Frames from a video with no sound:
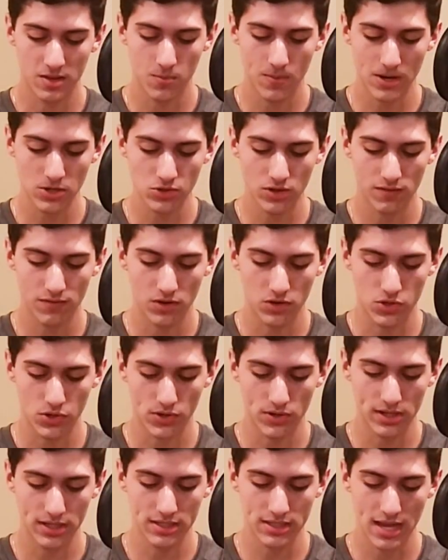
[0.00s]
Especially if your
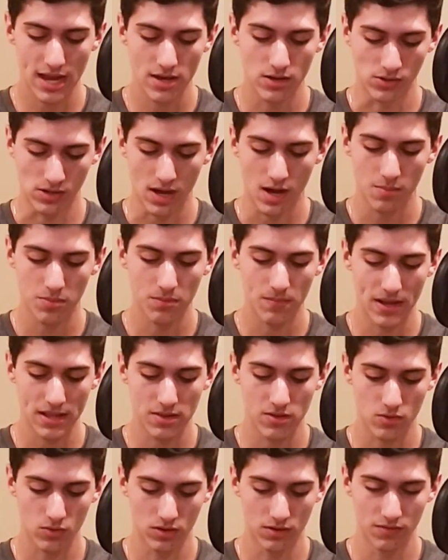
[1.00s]
turning style
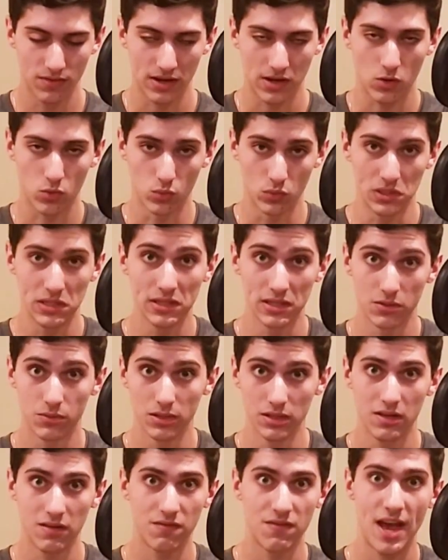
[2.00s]
complements sort of like a
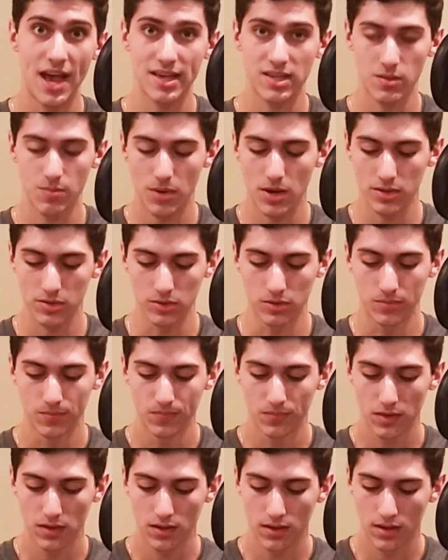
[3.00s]
really, really fast
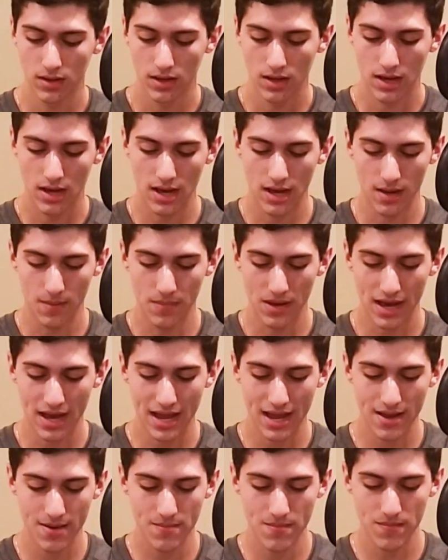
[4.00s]
puzzle.
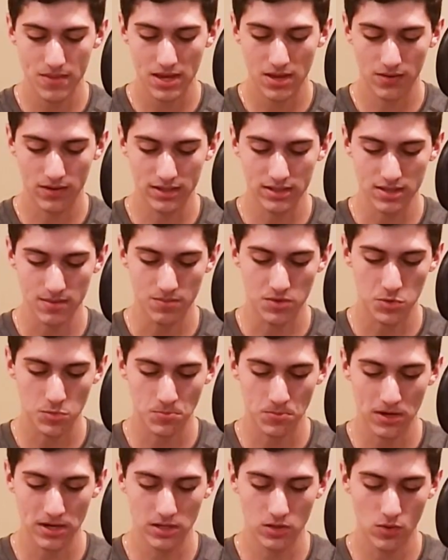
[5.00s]
I am hearing some
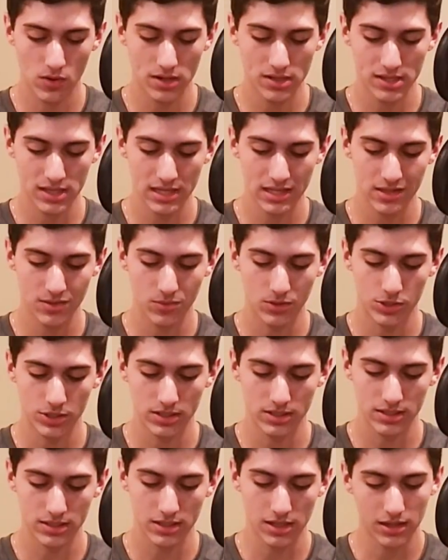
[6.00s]
spring noises,
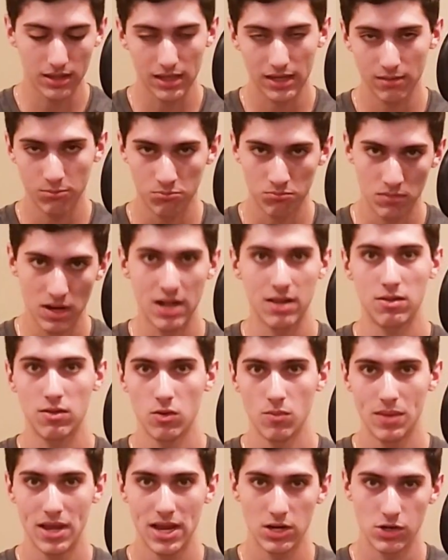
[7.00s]
which is something
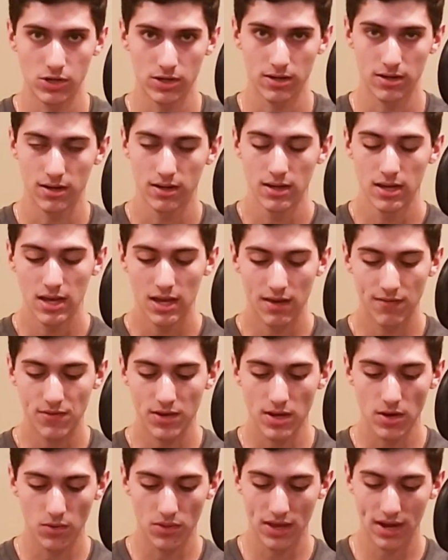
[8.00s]
not so major.
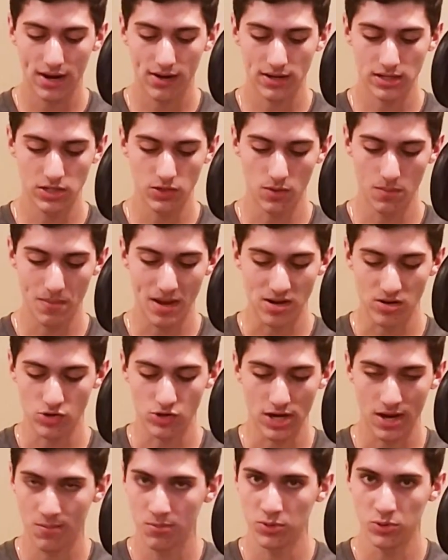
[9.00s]
If you go there and do a
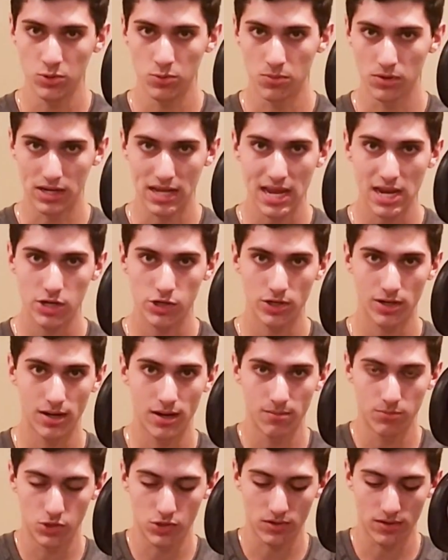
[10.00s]
better job with
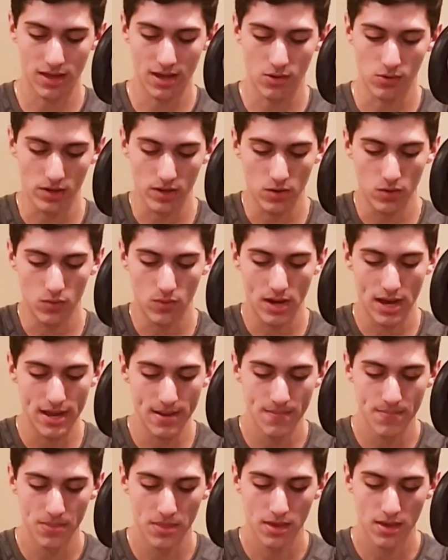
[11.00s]
lubrication, I'm sure that will go
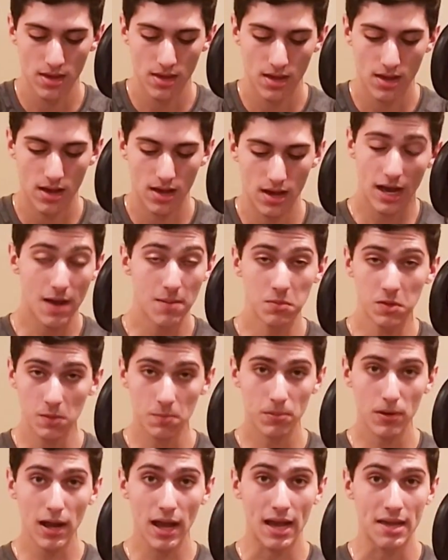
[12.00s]
away. I'm
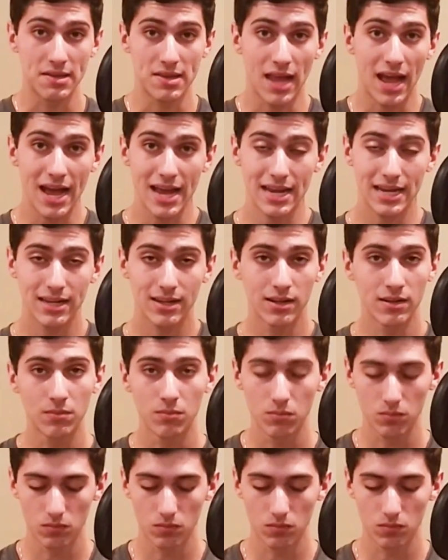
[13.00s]
surprised. I